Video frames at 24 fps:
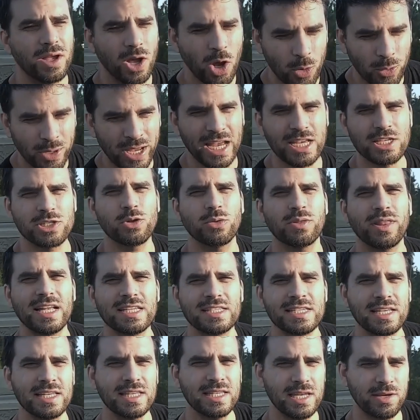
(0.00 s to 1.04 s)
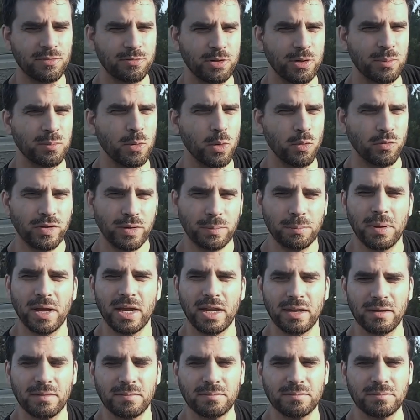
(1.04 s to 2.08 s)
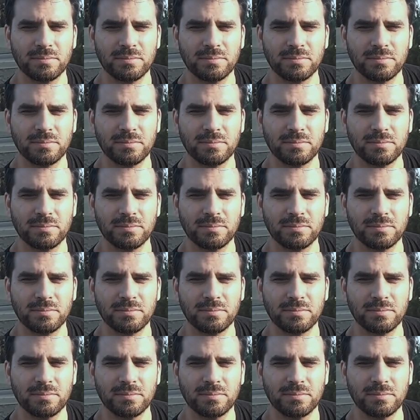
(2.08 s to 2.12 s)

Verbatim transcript: Okay, so that's a different movie, but